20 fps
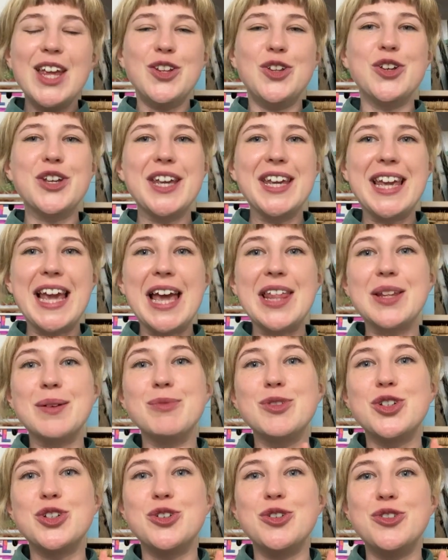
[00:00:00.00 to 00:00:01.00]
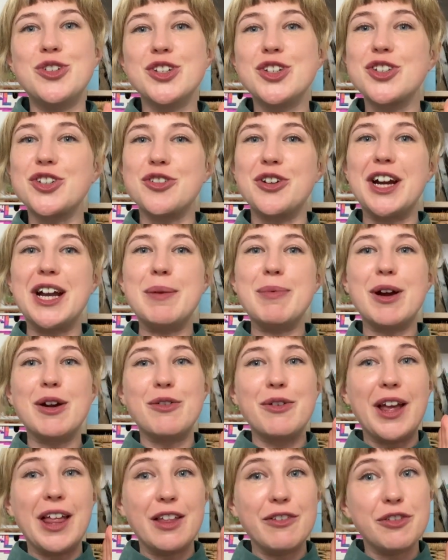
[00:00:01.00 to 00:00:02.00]
You can get them to describe a
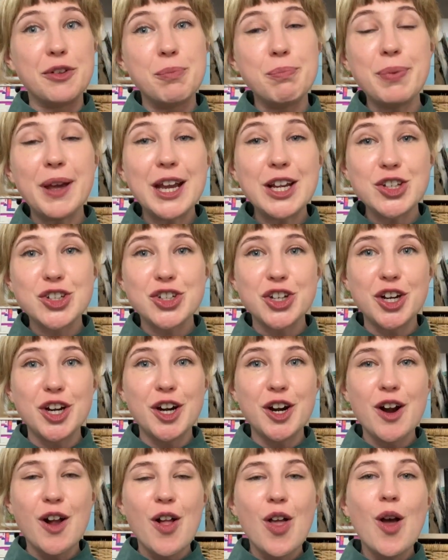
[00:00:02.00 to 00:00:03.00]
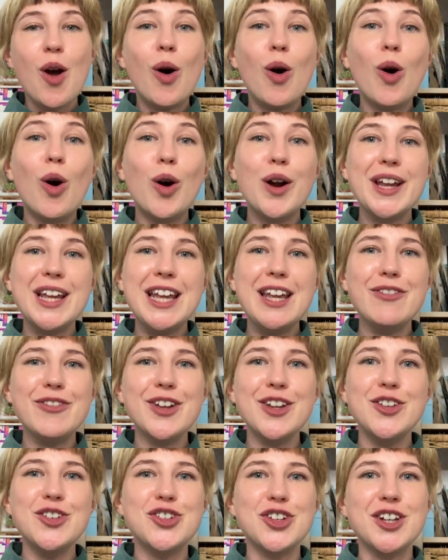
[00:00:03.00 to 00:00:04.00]
relevant picture or
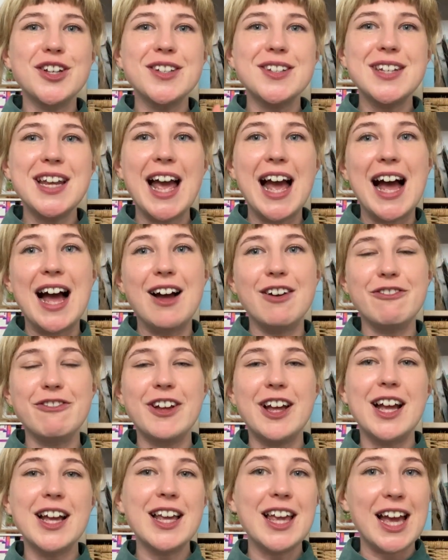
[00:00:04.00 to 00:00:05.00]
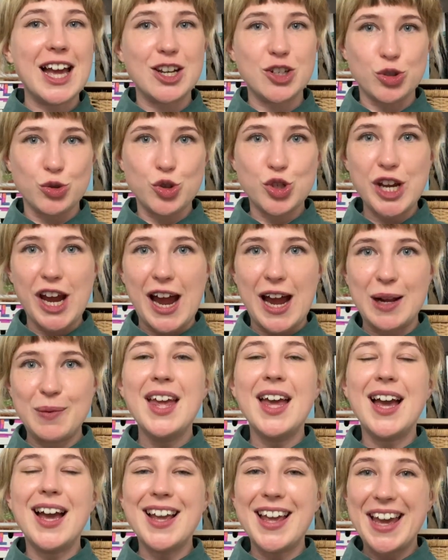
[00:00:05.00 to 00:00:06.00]
even just have a casual chat.
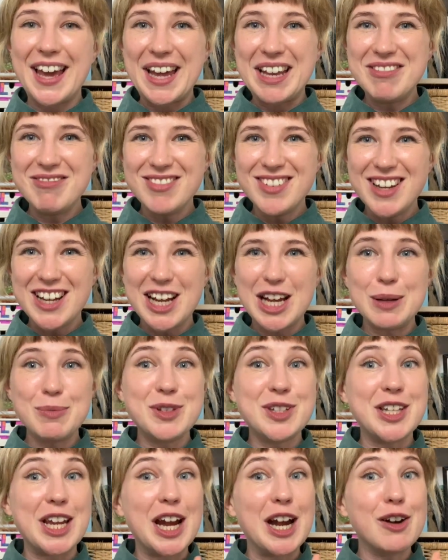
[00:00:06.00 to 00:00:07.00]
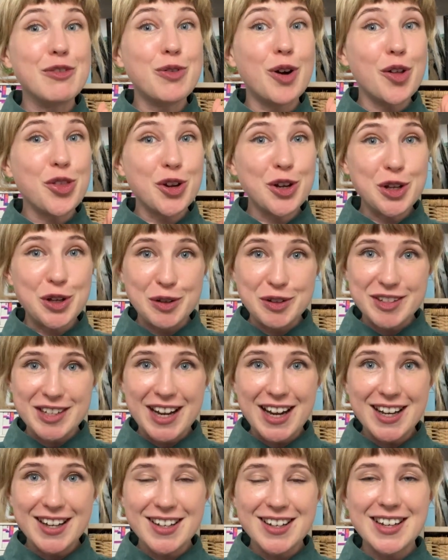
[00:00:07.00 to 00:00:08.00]
Again, observe what they're good
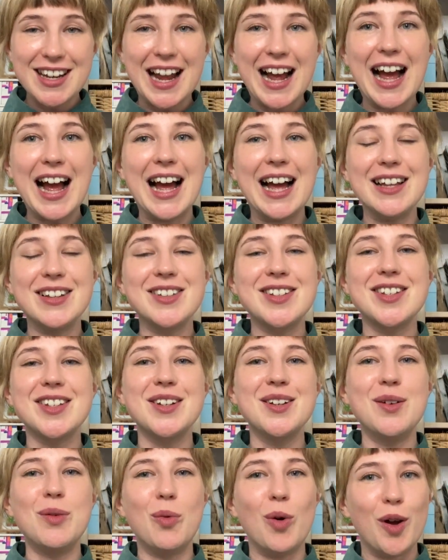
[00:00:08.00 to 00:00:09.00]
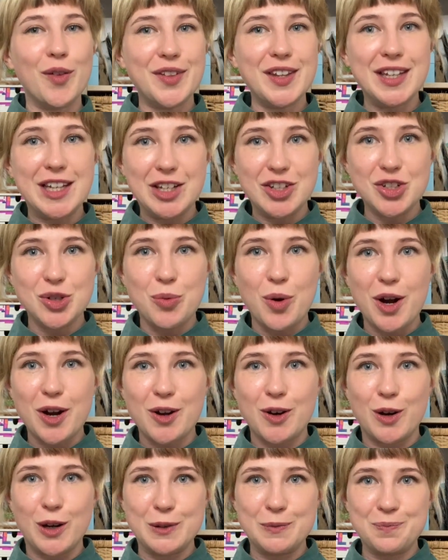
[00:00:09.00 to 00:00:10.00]
at and what they need to work
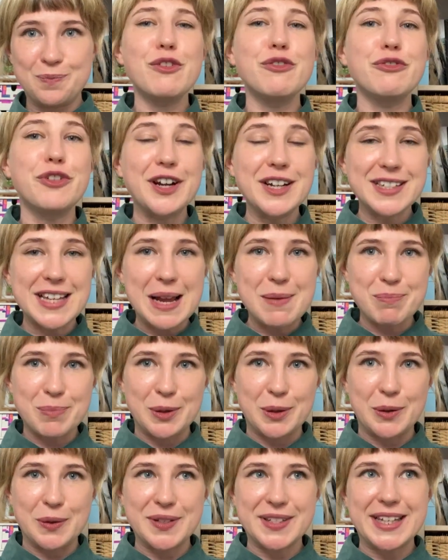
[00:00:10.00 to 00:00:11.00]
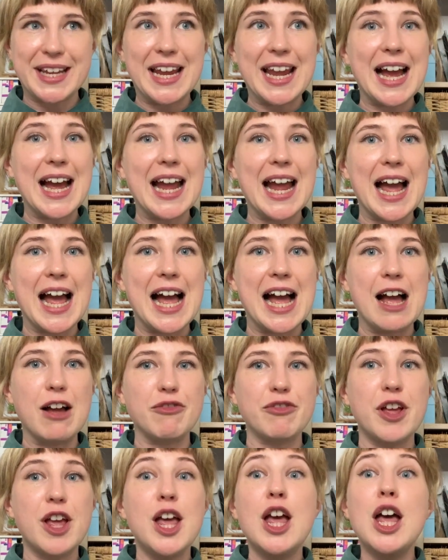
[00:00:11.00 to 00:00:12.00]
on. For example, say I have
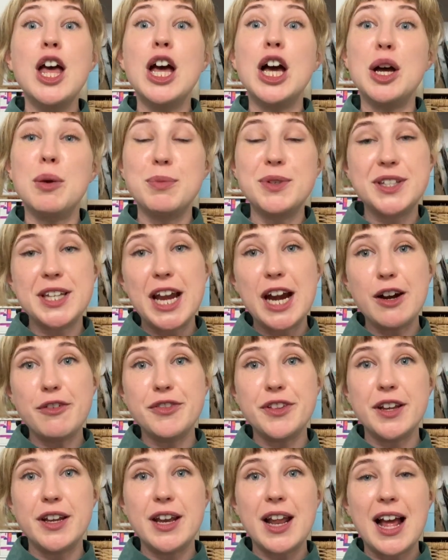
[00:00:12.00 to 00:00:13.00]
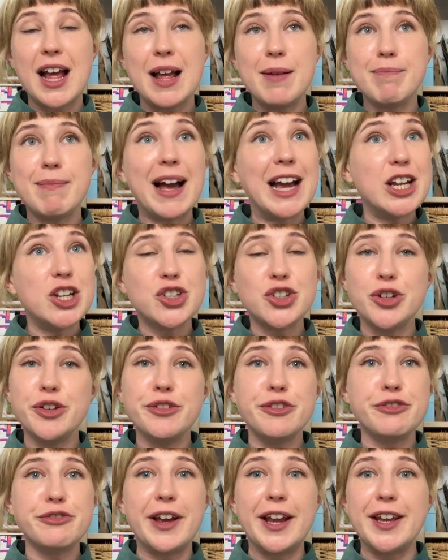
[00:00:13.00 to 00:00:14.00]
observed that my
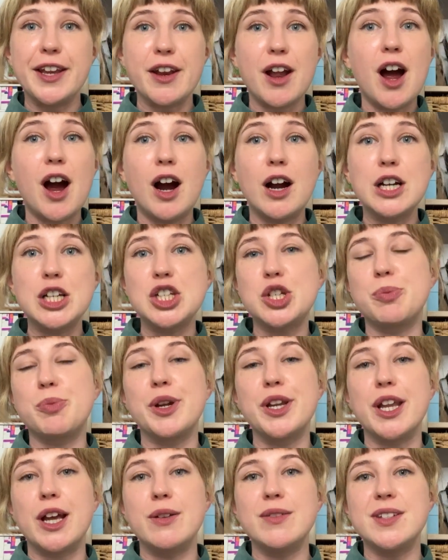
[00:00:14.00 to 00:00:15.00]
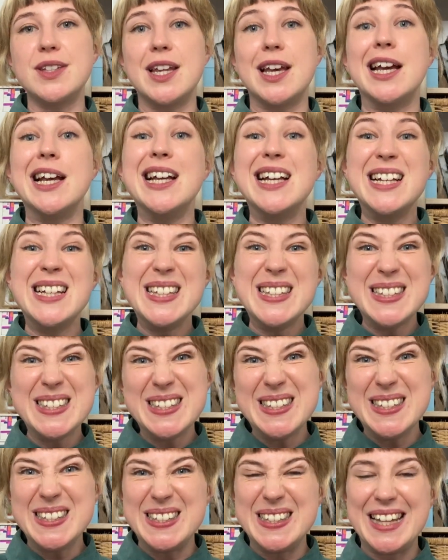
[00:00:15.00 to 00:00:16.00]
students find it hard to pronounce the
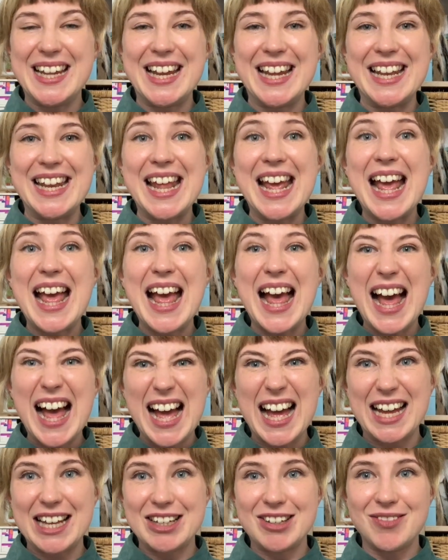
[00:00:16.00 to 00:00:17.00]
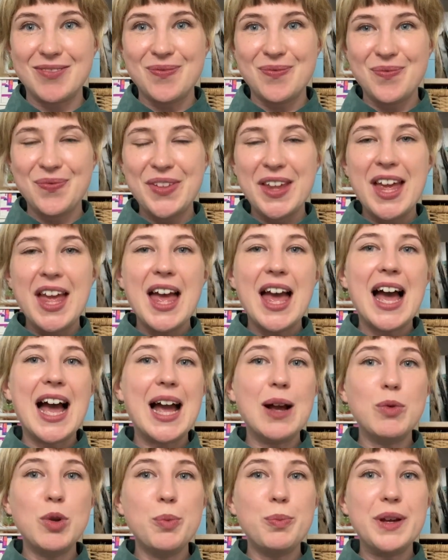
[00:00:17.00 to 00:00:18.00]
in an. I
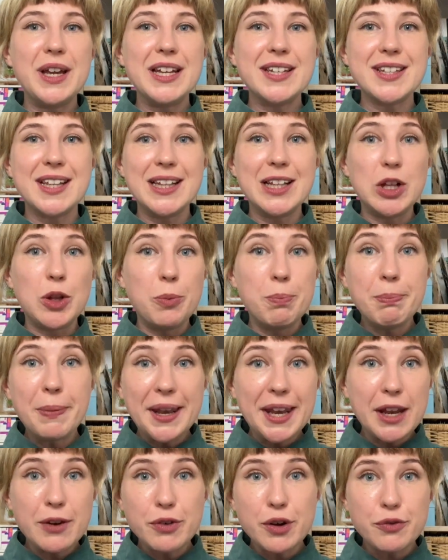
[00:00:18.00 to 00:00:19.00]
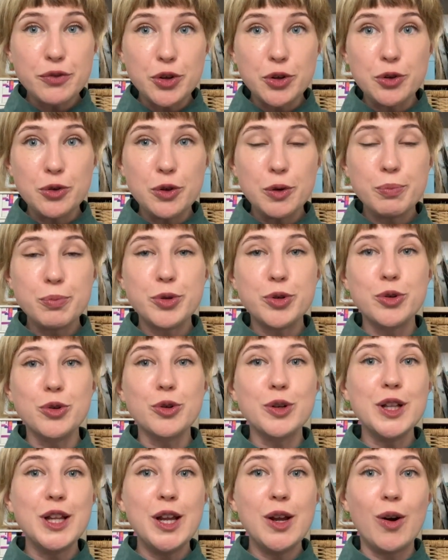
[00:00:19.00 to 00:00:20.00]
will base a little mini review
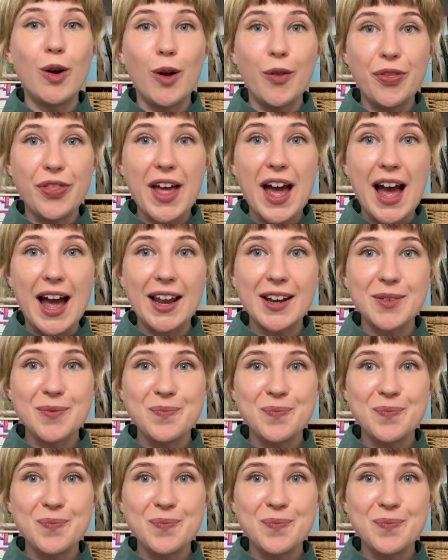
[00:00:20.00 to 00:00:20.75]
purely on that.